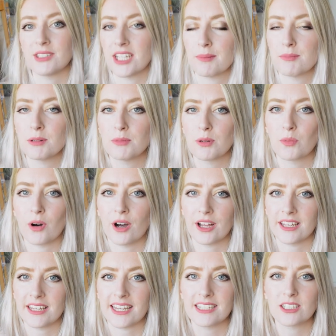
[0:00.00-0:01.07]
tip number
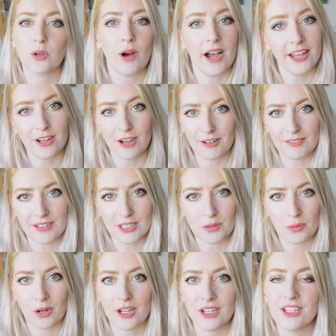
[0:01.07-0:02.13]
one is quite an
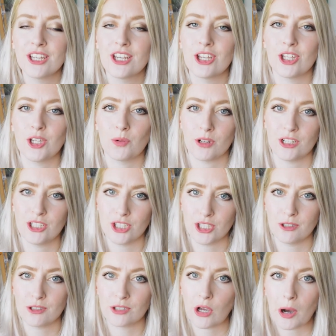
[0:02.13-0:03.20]
obvious one. You want to
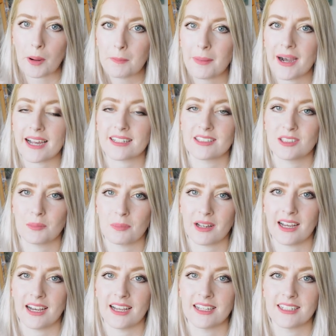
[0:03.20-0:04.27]
choose compact
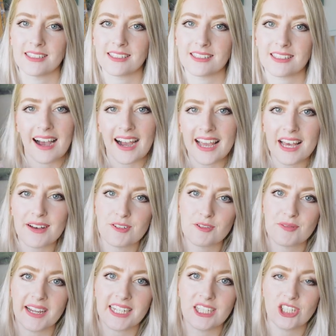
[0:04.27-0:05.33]
supplies. I have
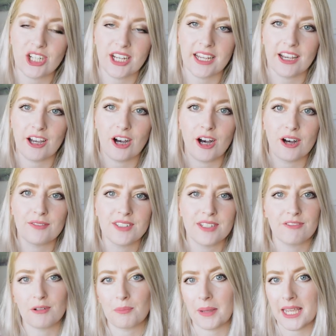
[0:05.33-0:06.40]
a range here of
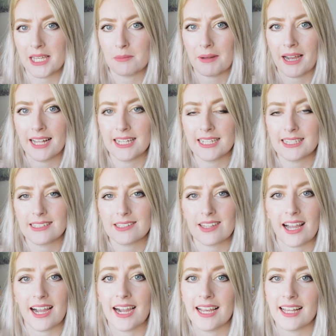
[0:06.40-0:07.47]
different paint palettes
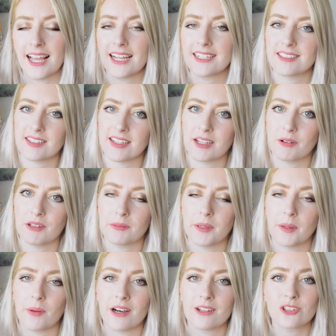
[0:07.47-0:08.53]
that I like to take with
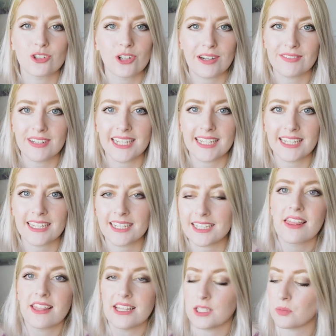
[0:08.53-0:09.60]
me whilst travelling.
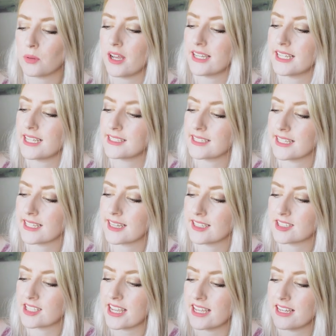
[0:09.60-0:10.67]
This one is a little
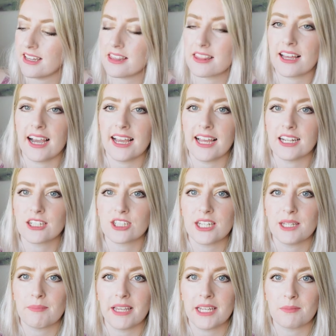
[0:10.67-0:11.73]
tin that I
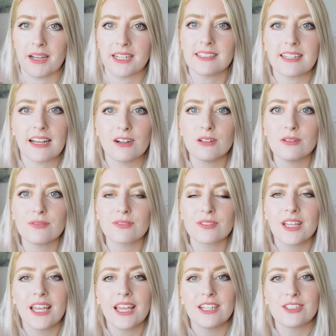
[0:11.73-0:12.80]
actually made myself.
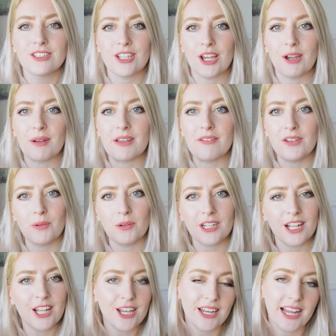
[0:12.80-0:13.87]
So if you want
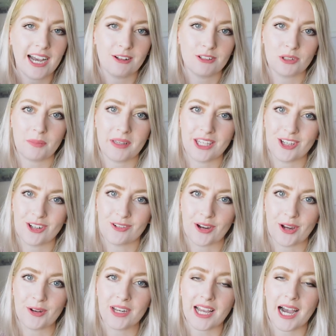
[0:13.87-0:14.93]
to learn how to make your
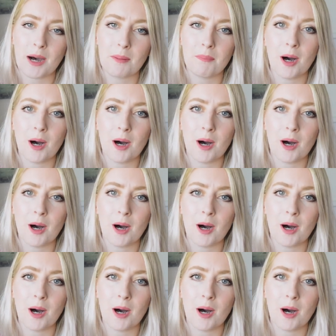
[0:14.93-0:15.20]
own, I'll